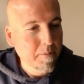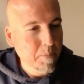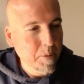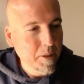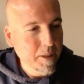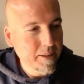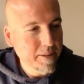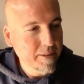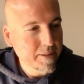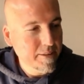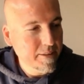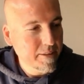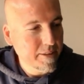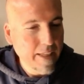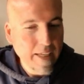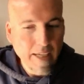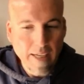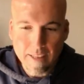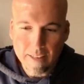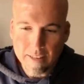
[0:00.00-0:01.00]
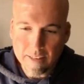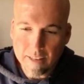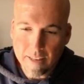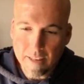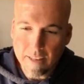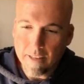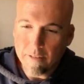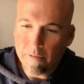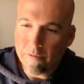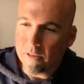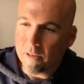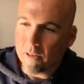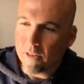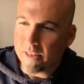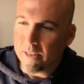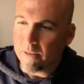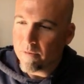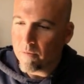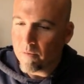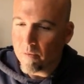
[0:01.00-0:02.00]
But yeah, if you're
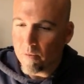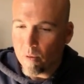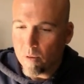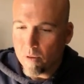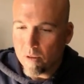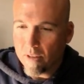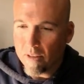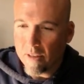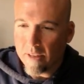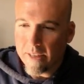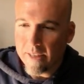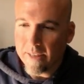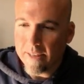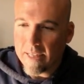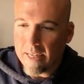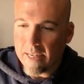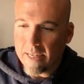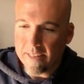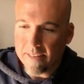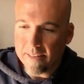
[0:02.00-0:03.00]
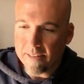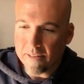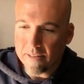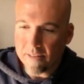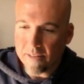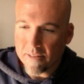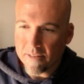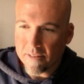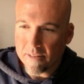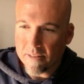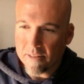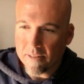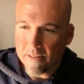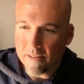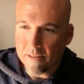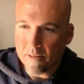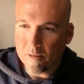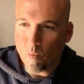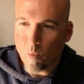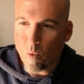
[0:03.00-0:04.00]
looking for a nice,
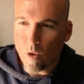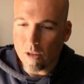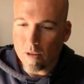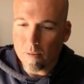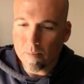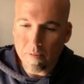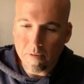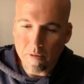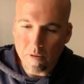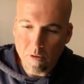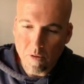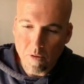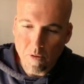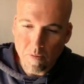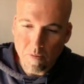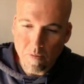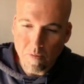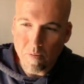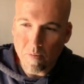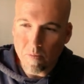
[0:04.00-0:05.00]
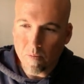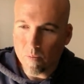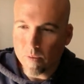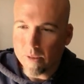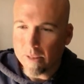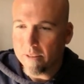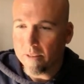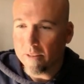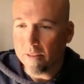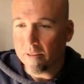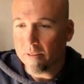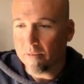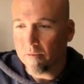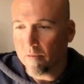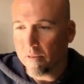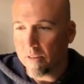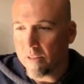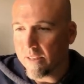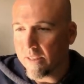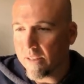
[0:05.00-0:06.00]
waterproof,
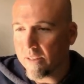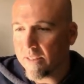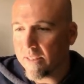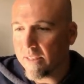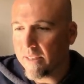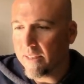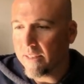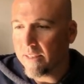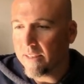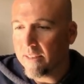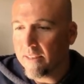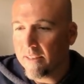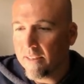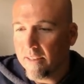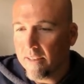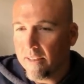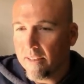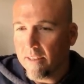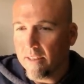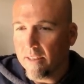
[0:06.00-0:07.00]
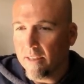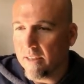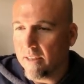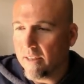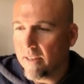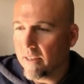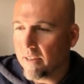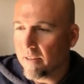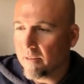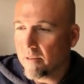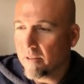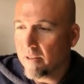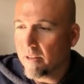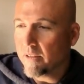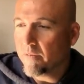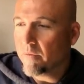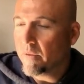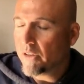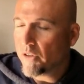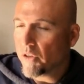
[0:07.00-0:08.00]
wind-resistant
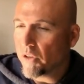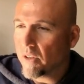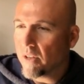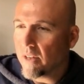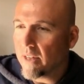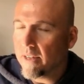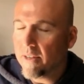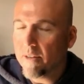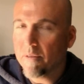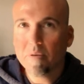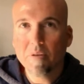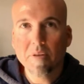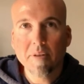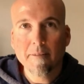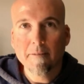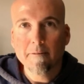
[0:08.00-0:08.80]
adventure glove,